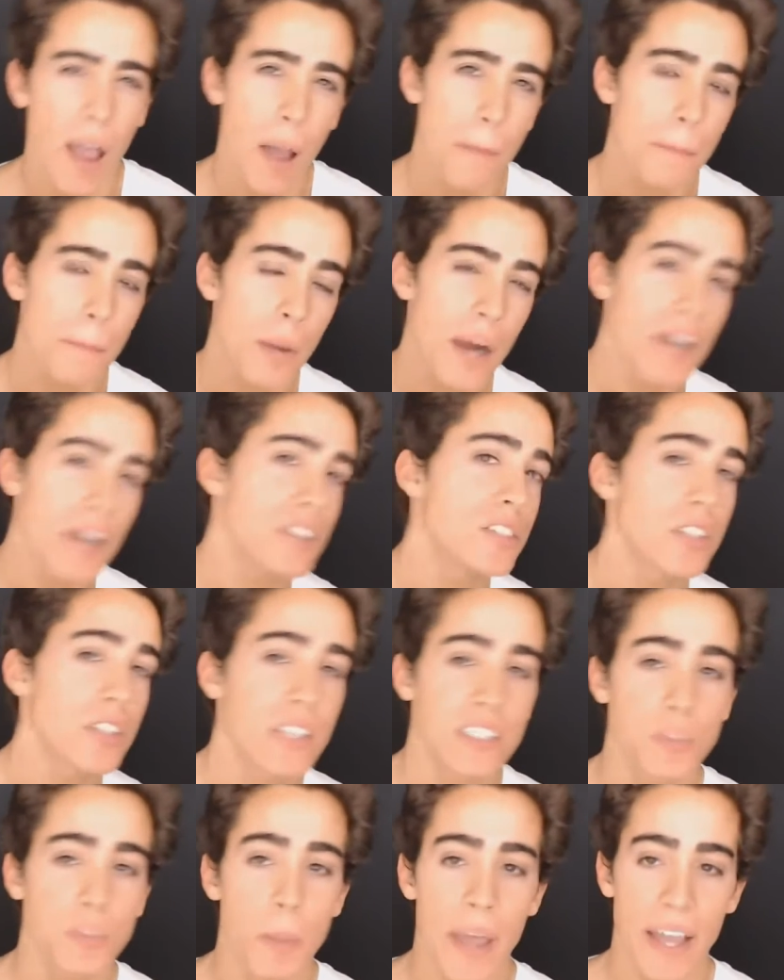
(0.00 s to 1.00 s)
Prior to
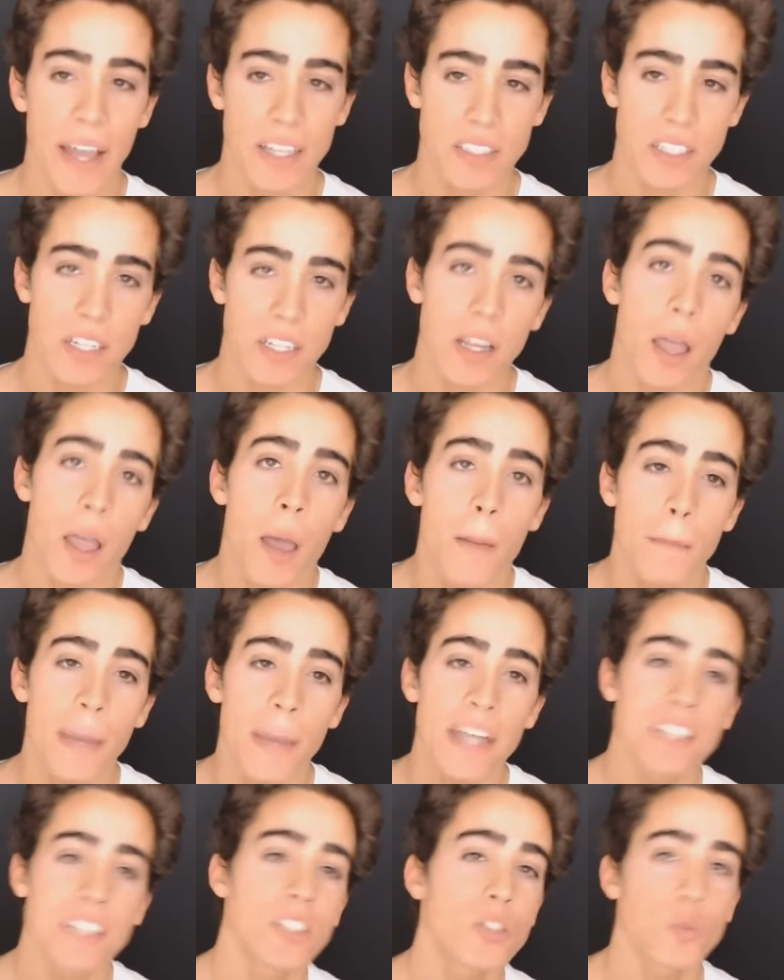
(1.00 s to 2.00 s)
his passing,
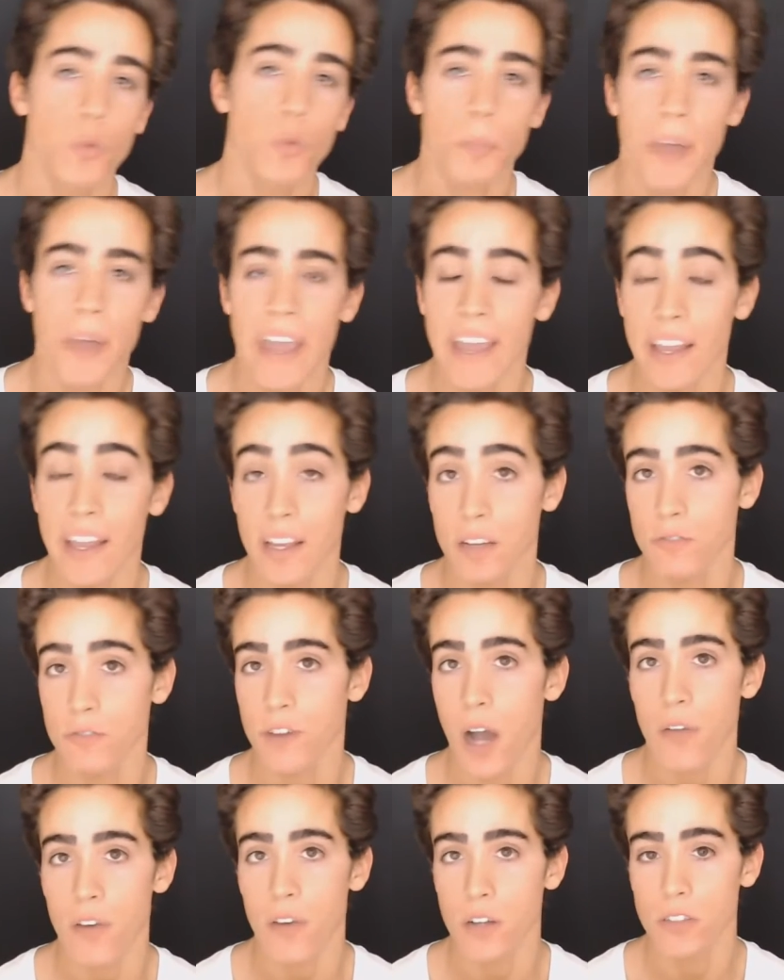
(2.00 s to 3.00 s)
patients were paying
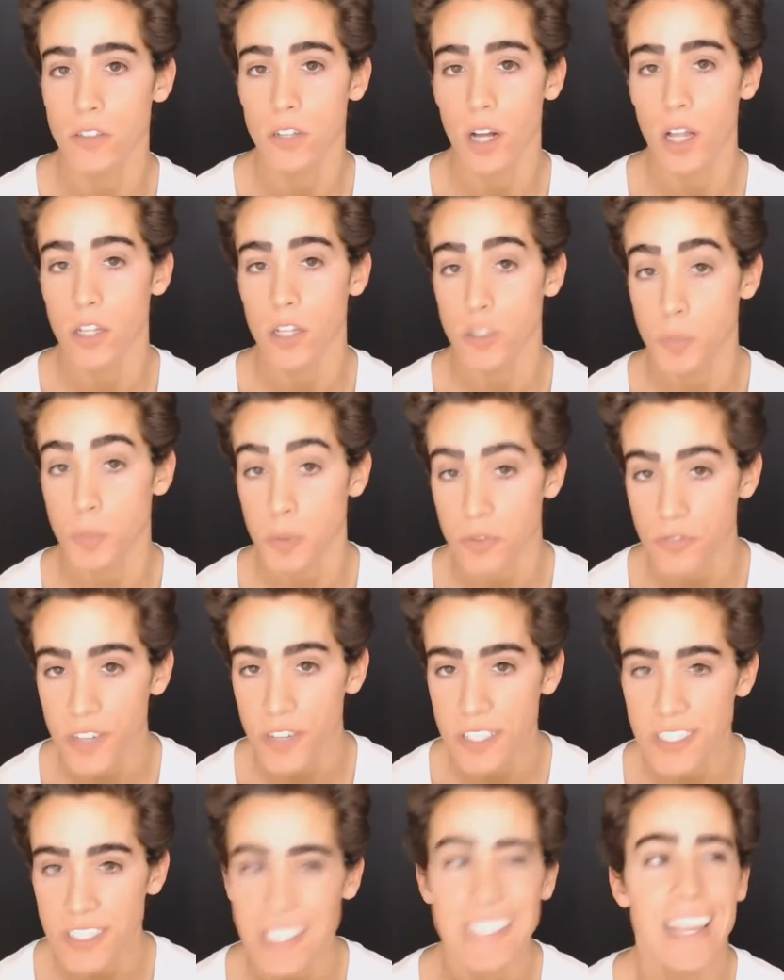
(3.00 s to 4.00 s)
$500 per
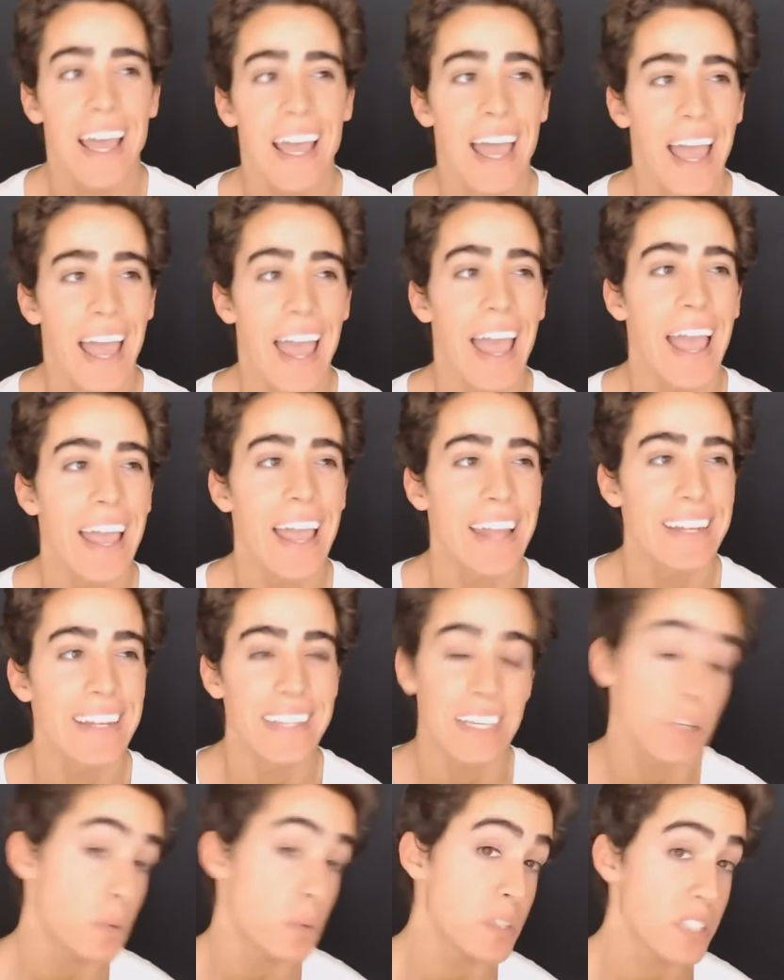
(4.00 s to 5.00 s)
visit,
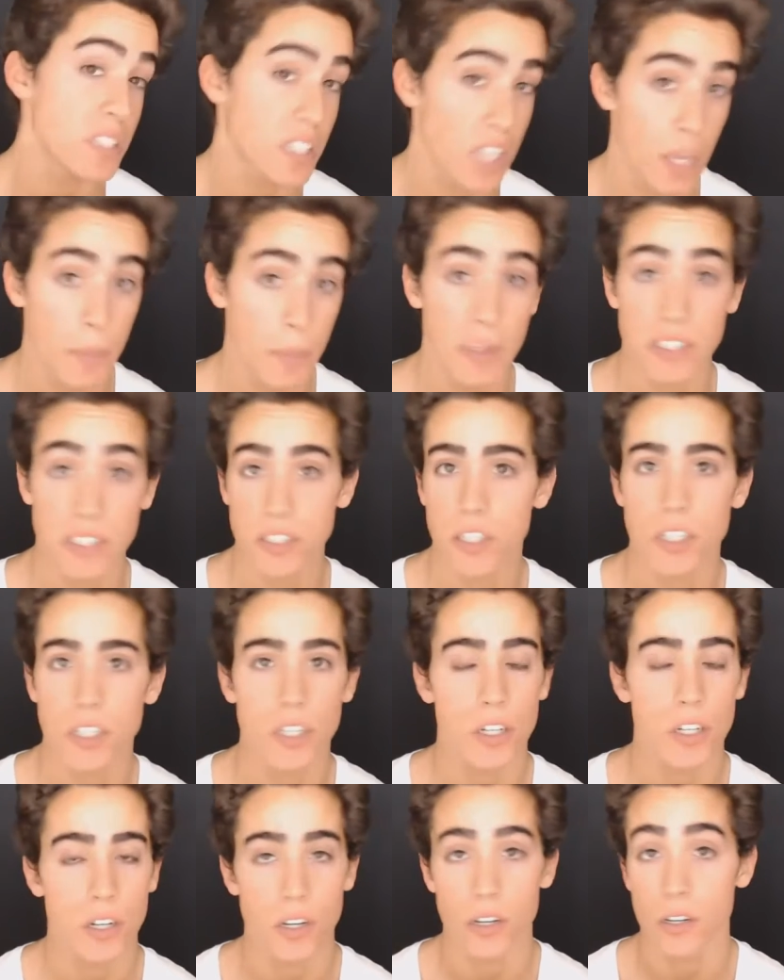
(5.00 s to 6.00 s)
and he was claiming to
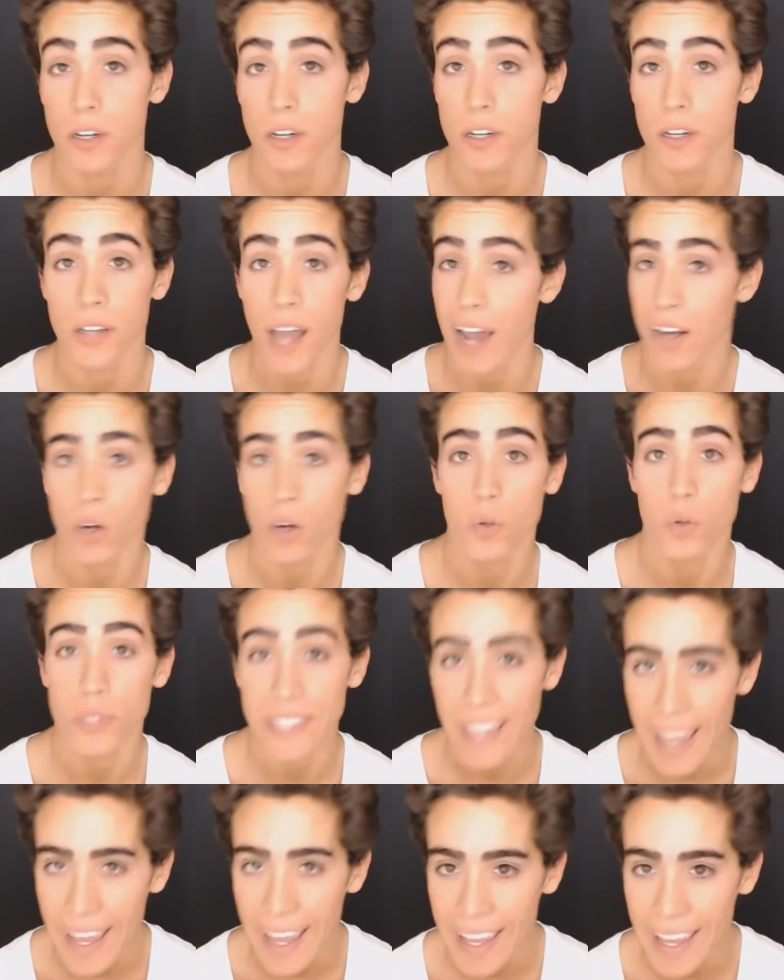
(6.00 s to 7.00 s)
cure not
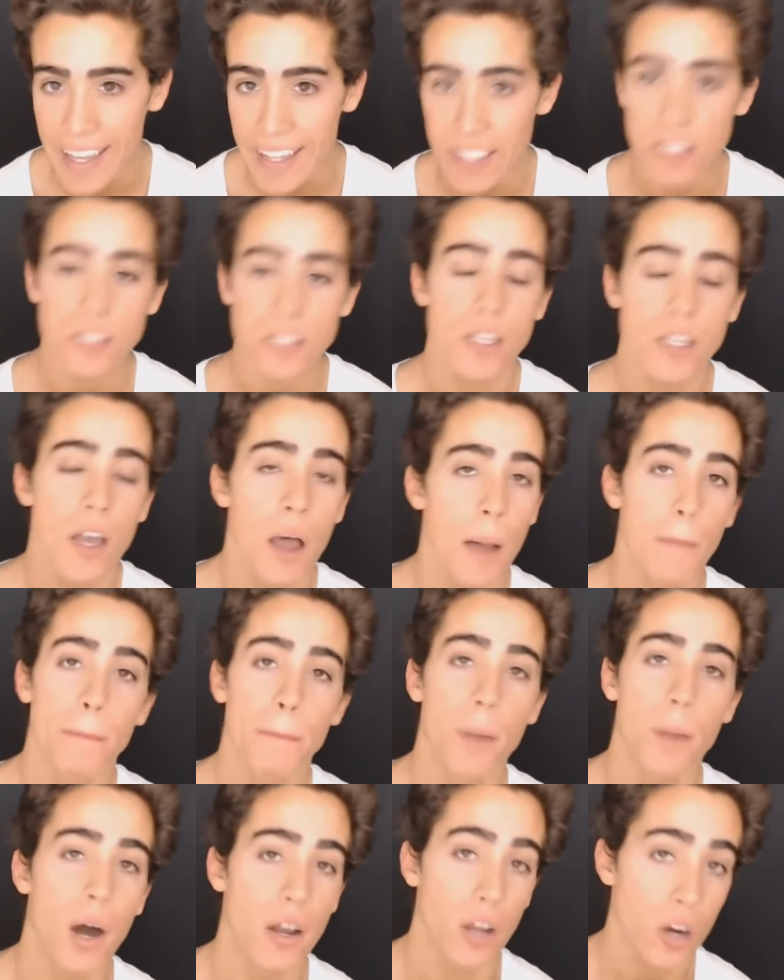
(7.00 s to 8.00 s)
only AIDS,
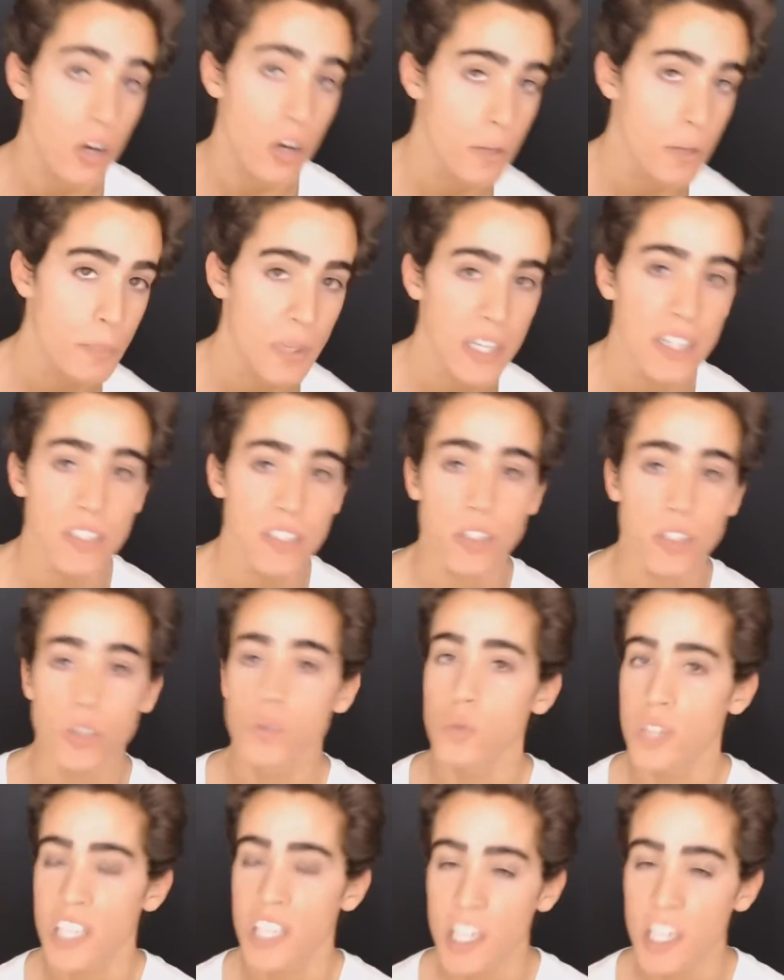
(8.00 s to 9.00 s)
but herpes,
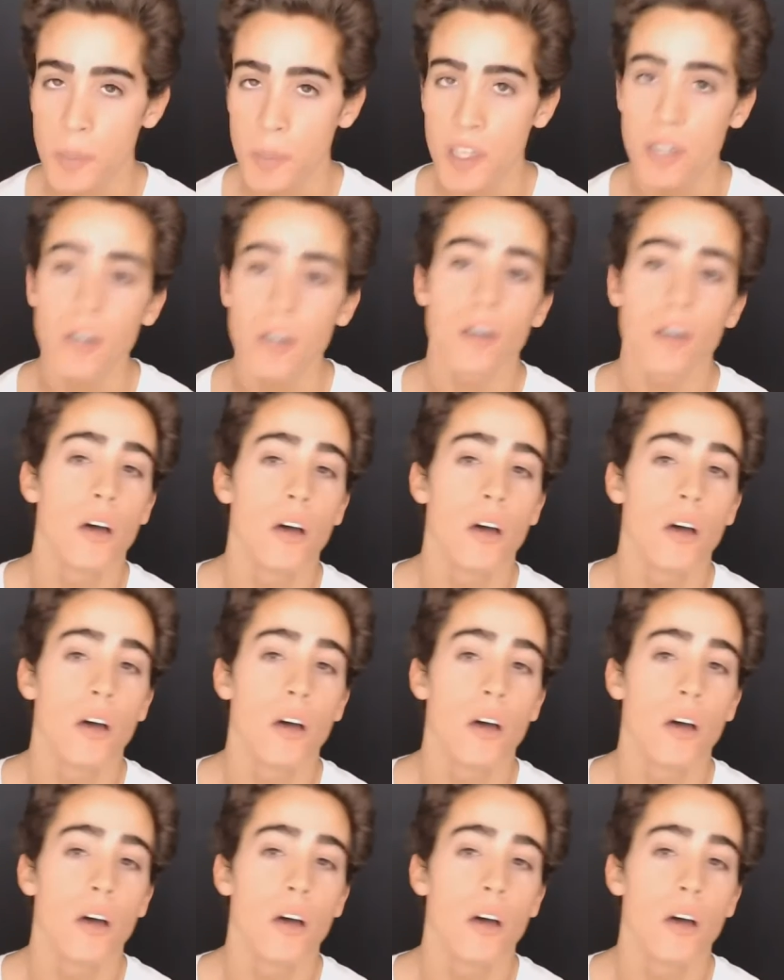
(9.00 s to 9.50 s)
leukemia,